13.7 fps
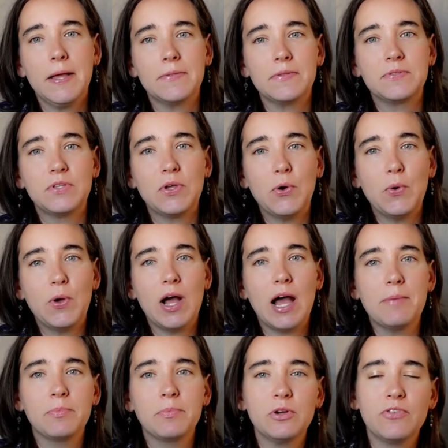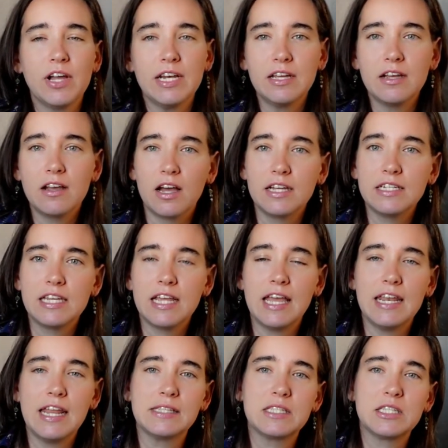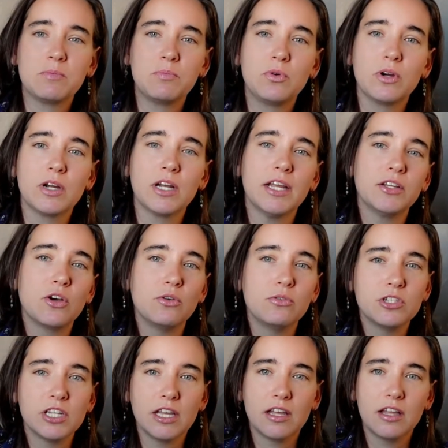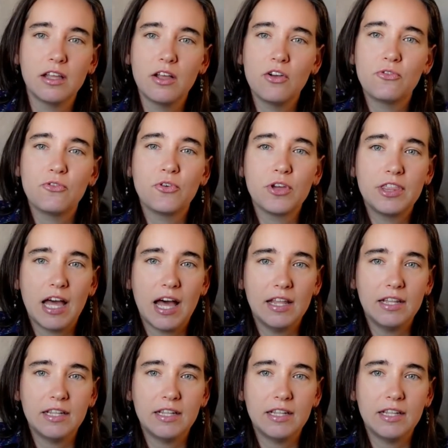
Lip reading: So I'm providing content and support and coaching for that